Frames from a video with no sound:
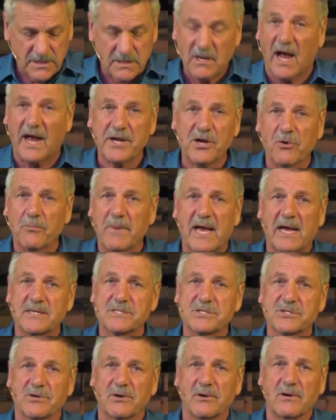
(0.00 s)
not your
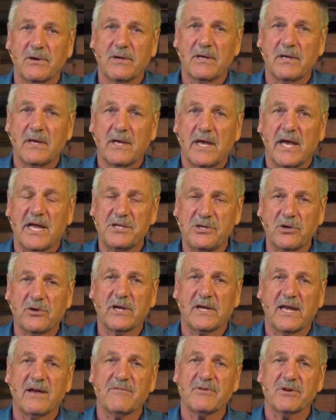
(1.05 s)
master, and you
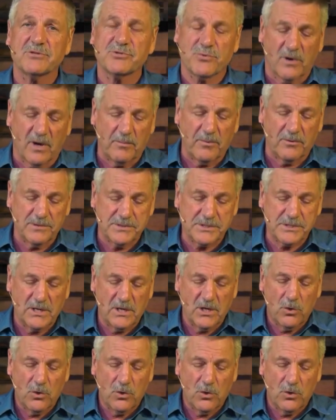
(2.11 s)
can have your troubles